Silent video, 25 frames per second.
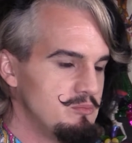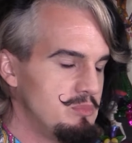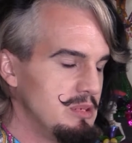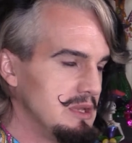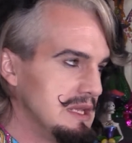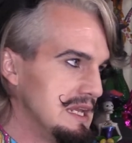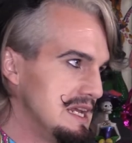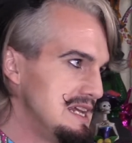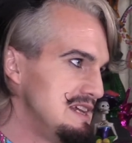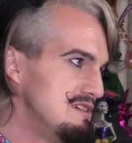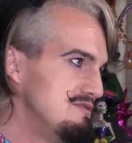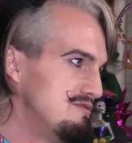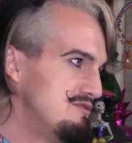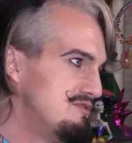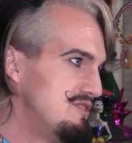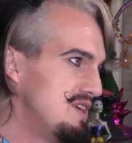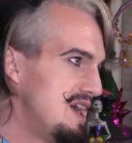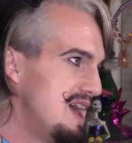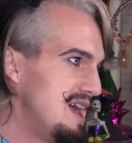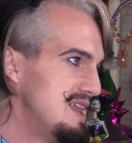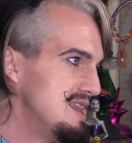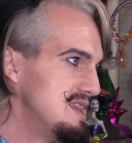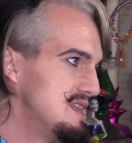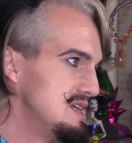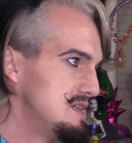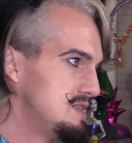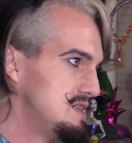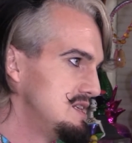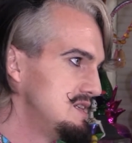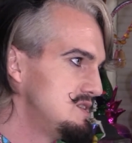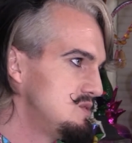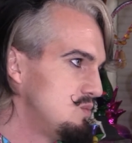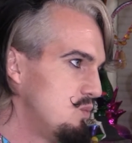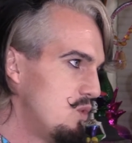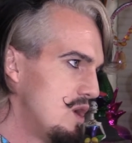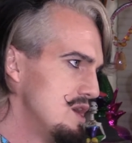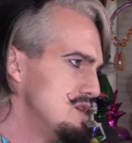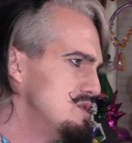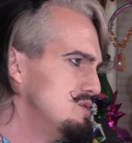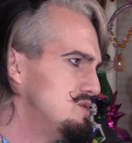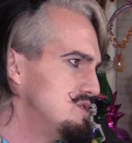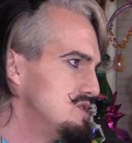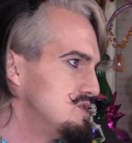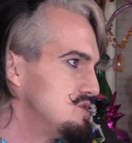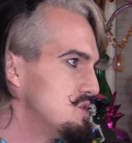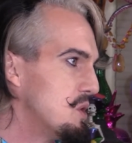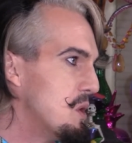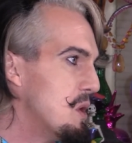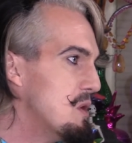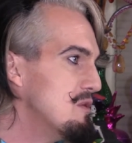believe that this is what you
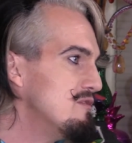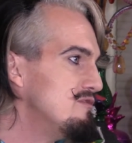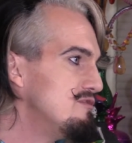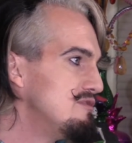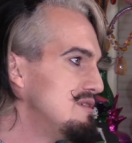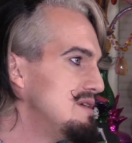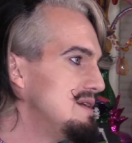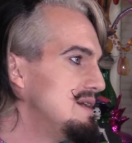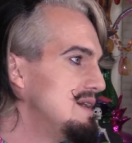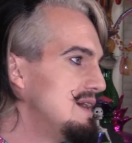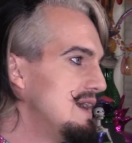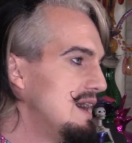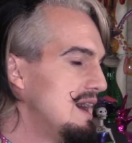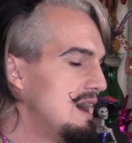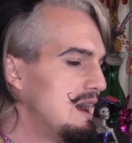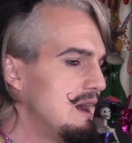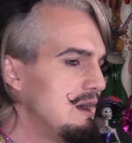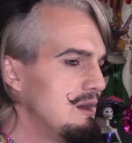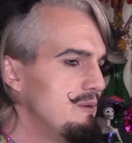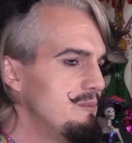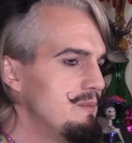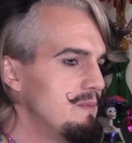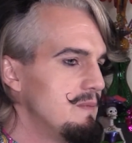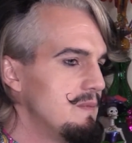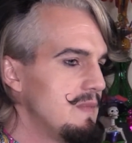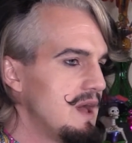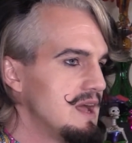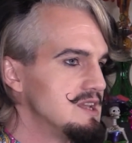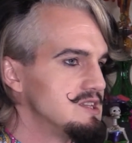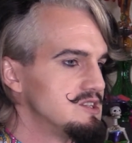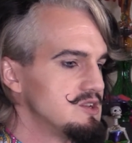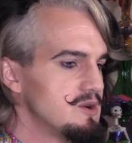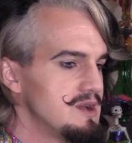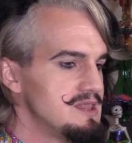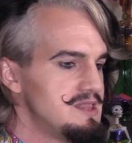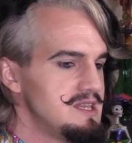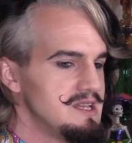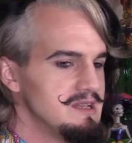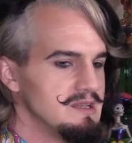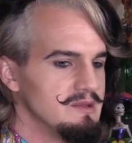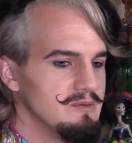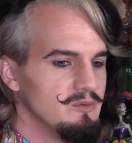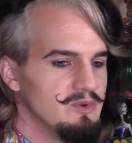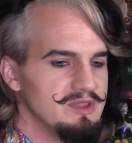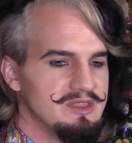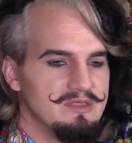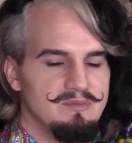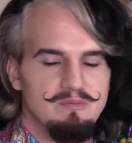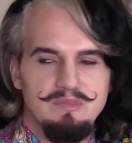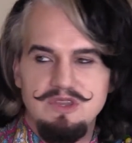deserve. And so I think
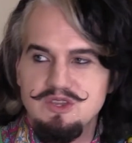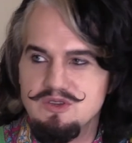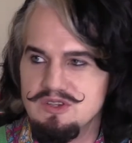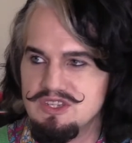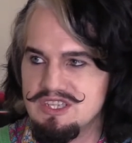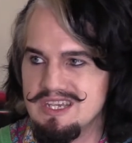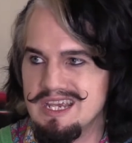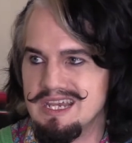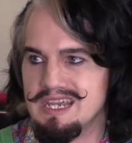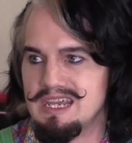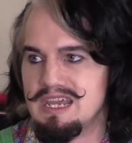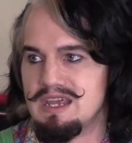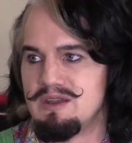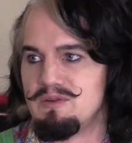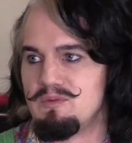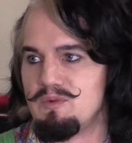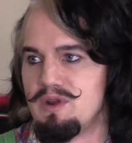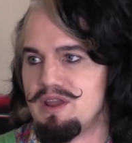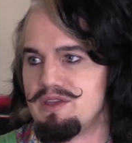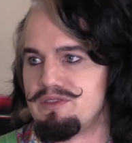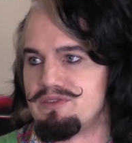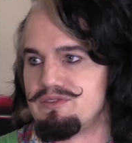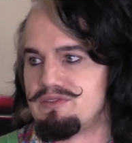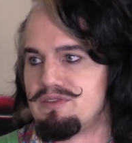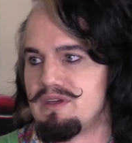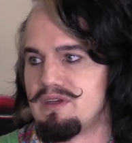with music and with